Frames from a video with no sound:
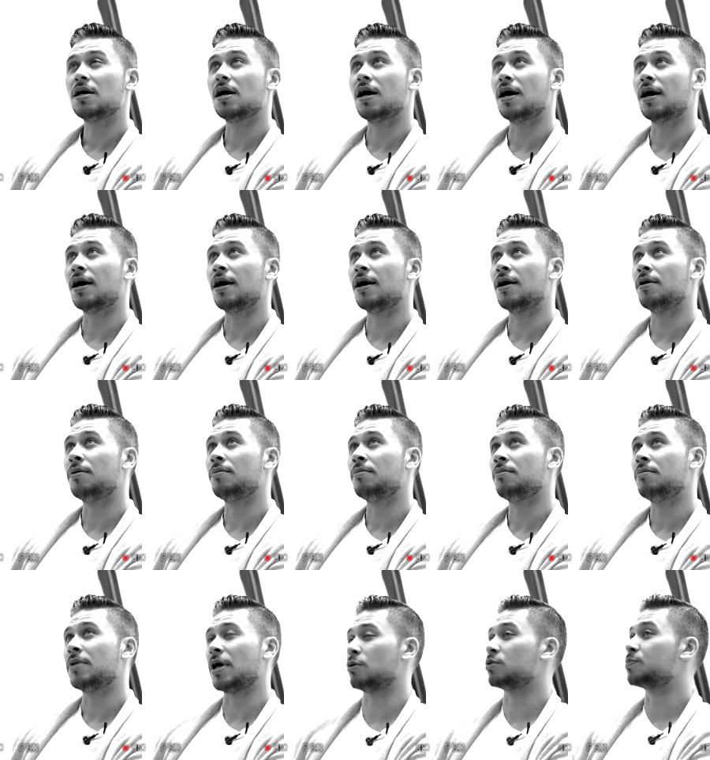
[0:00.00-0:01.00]

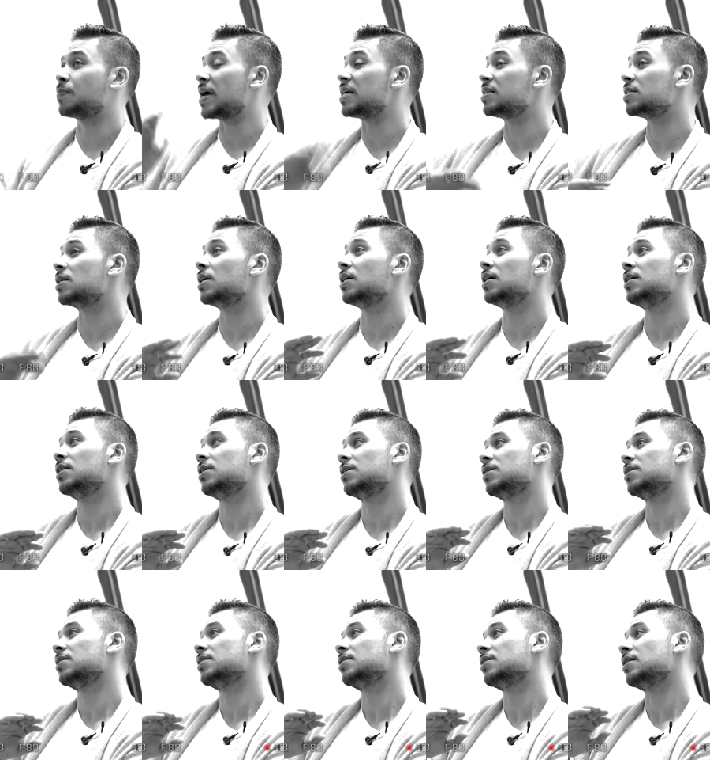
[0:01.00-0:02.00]
Um, it was
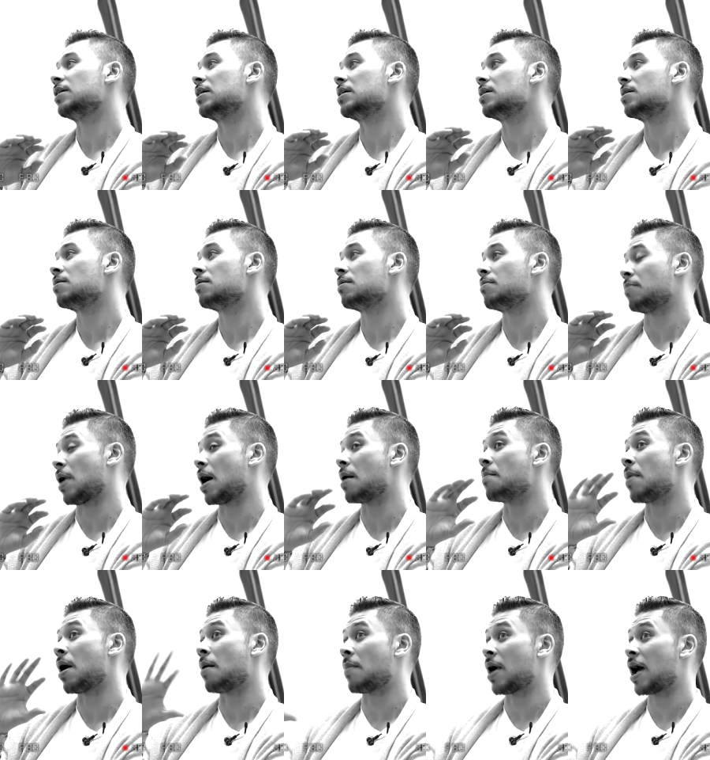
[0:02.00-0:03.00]
basically my,
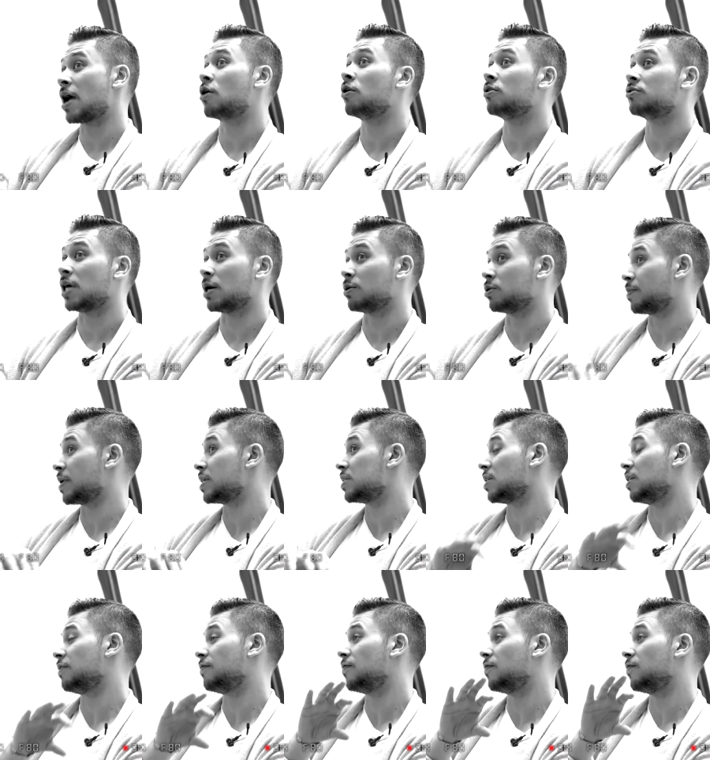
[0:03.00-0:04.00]
my, my, contract was
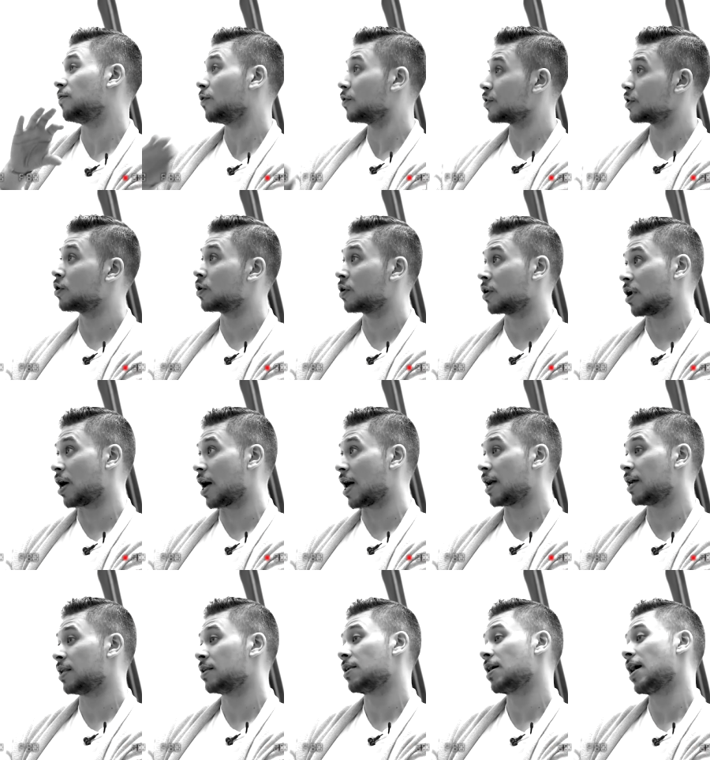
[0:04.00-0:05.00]
basically for the
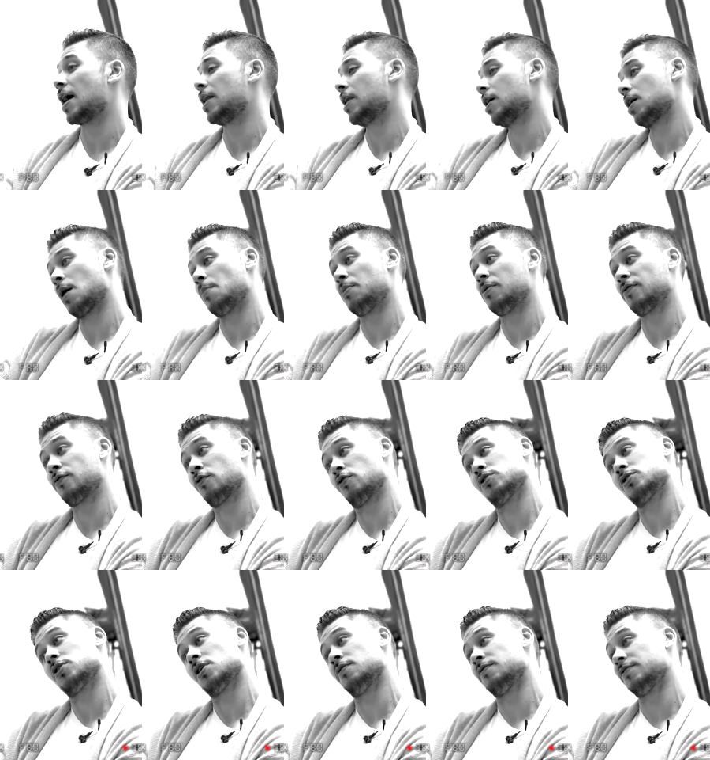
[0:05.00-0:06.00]
online and a couple of
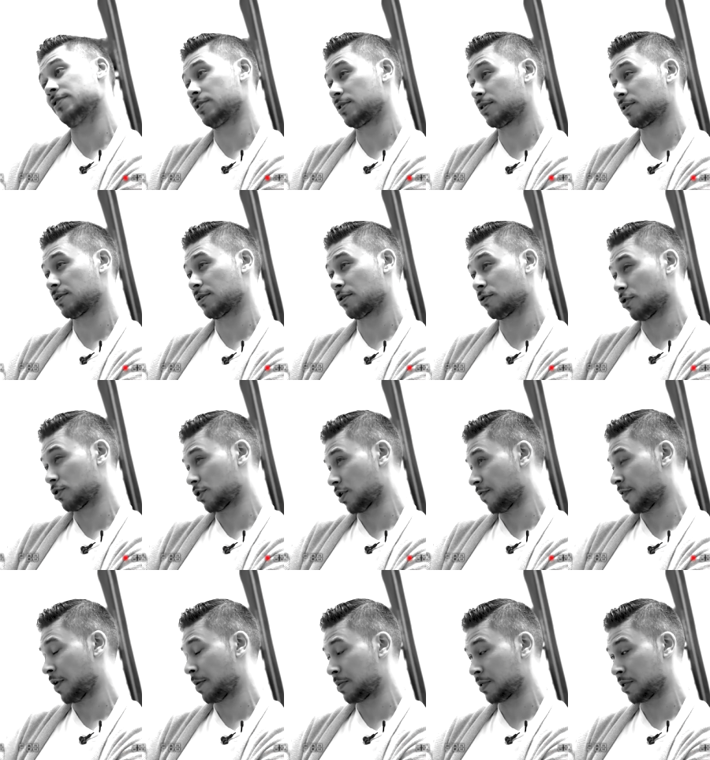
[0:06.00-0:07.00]
crossovers,
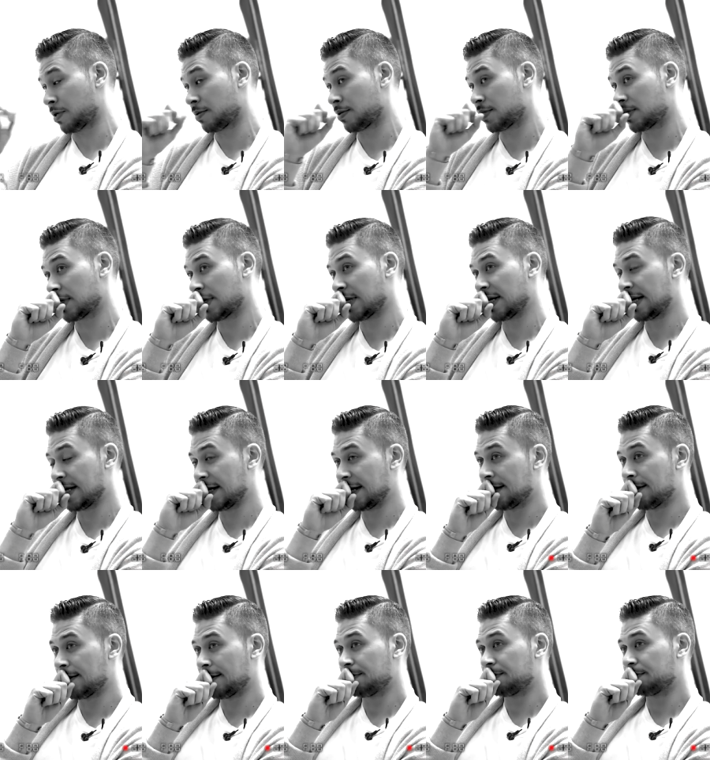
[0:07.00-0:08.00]
crossover episodes.
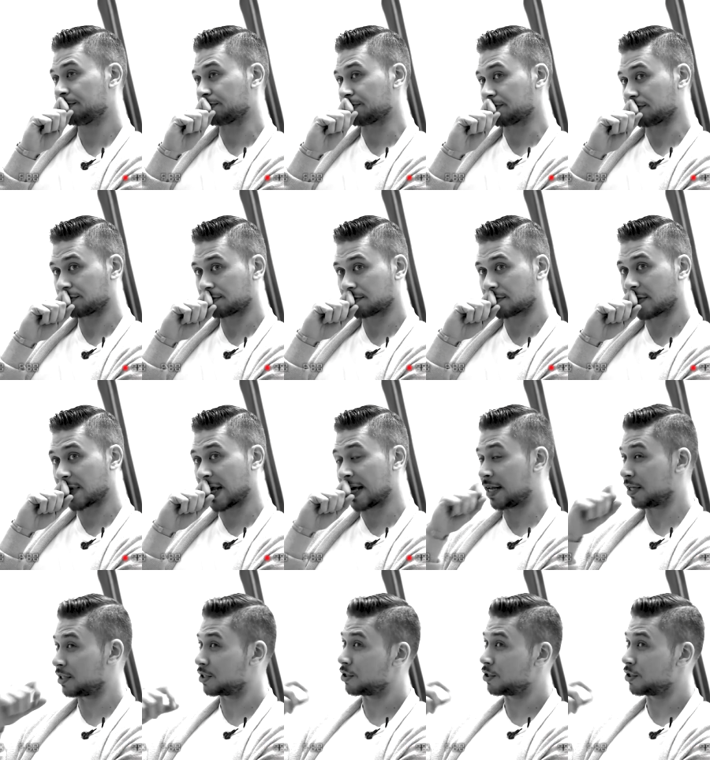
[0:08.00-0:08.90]
And they